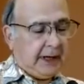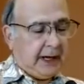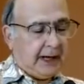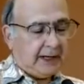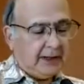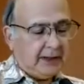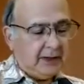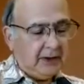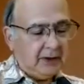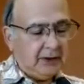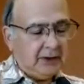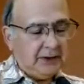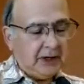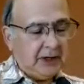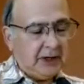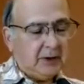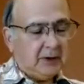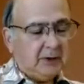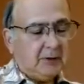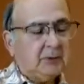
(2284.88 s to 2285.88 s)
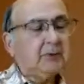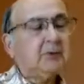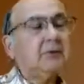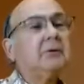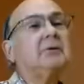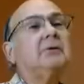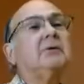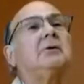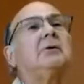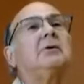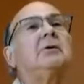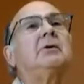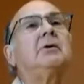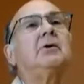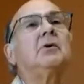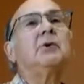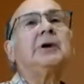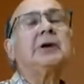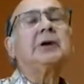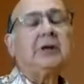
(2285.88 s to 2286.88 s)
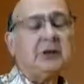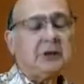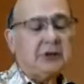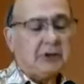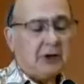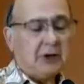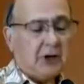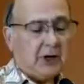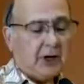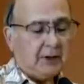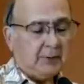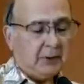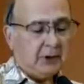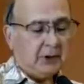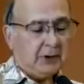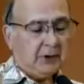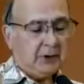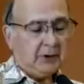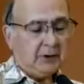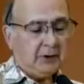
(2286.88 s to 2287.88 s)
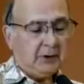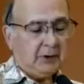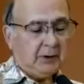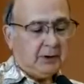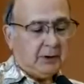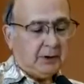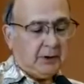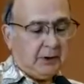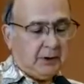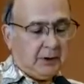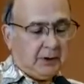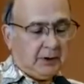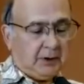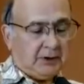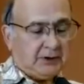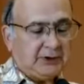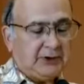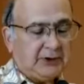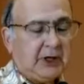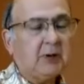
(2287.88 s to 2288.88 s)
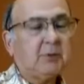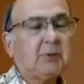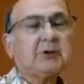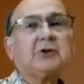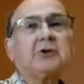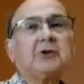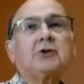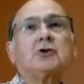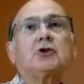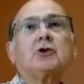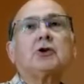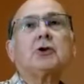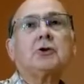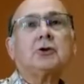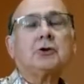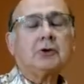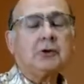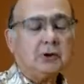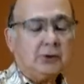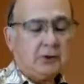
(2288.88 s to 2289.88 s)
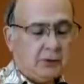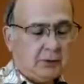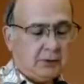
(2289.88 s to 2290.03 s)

I kneel down the way he taught me, the same as in church,